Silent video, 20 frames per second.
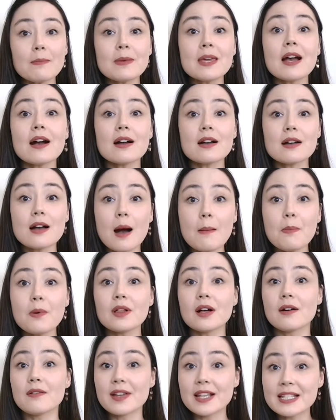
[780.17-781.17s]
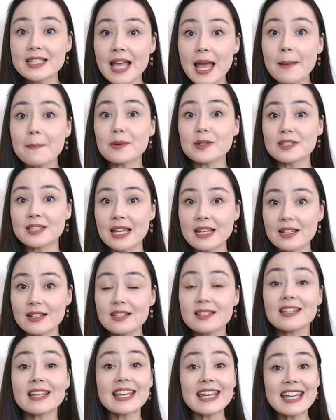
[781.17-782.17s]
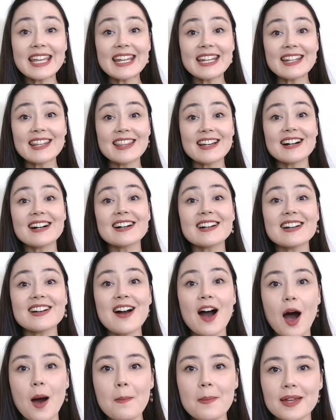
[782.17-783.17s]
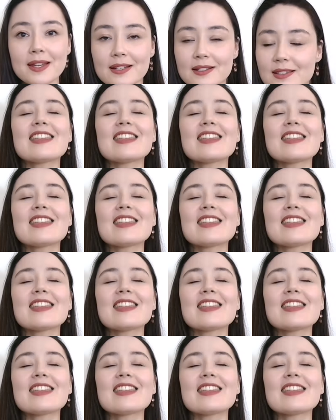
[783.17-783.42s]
me a couple of example sentences in the comments.